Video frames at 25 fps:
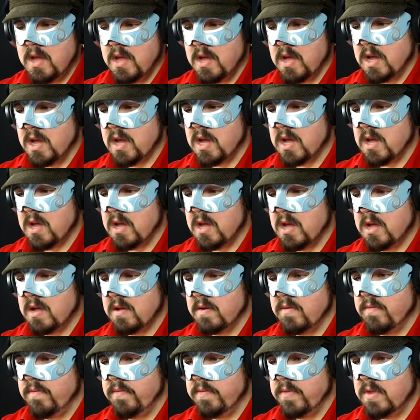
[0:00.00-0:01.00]

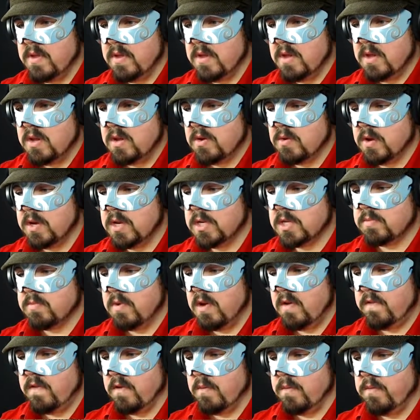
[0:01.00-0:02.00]
Quentin
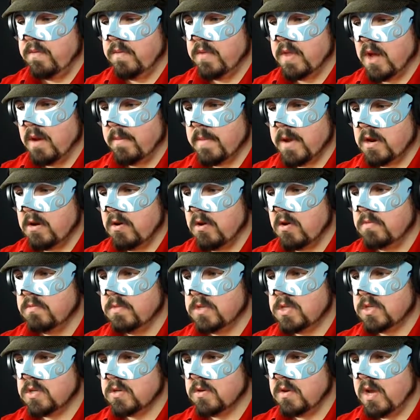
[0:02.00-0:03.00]
Smith from Nightmare on Elm
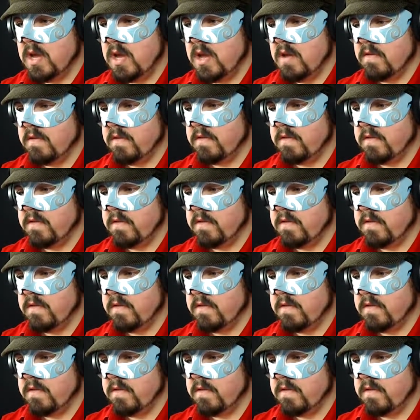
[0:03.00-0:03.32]
Street,